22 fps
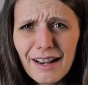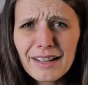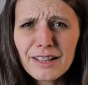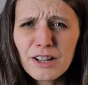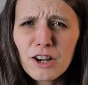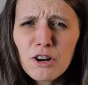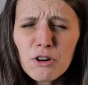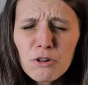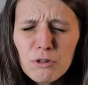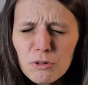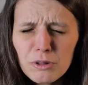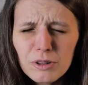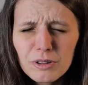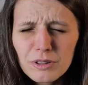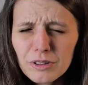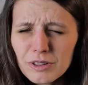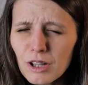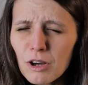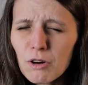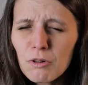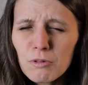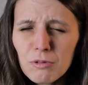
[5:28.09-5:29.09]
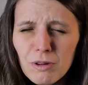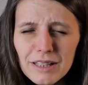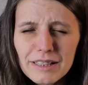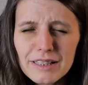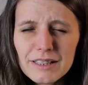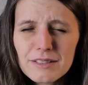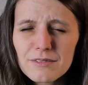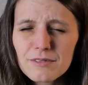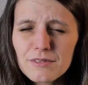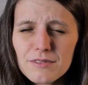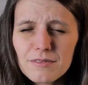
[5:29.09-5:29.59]
I know know
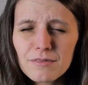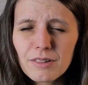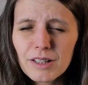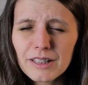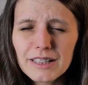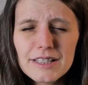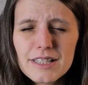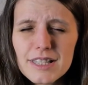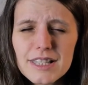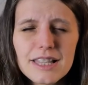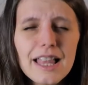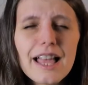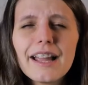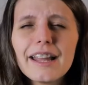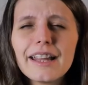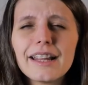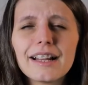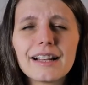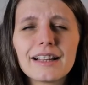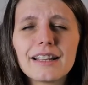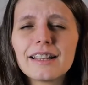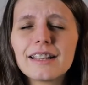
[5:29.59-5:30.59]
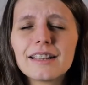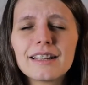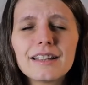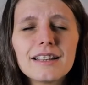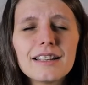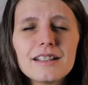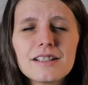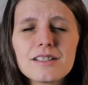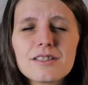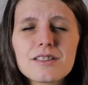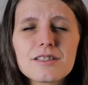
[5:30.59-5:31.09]
what it what it's like. Like
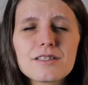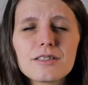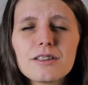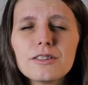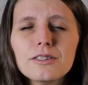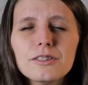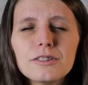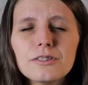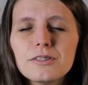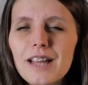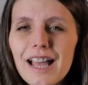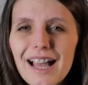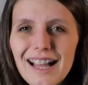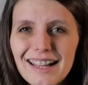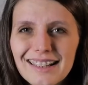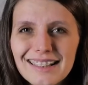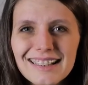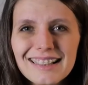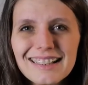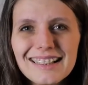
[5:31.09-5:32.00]
just don't do that.